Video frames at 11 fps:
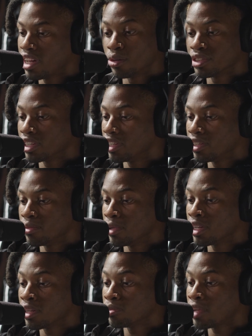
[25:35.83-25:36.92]
That was it.
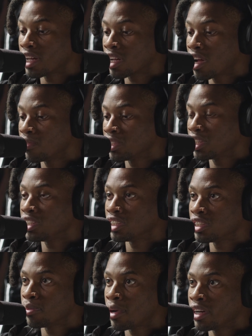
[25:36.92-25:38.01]
Me and him had
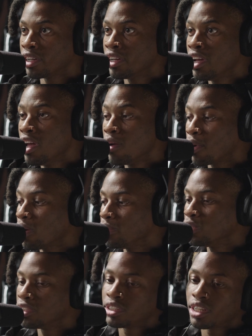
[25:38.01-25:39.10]
conversations about it. Perp
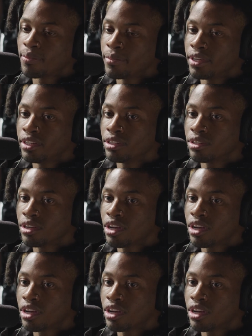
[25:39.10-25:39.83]
used to send me,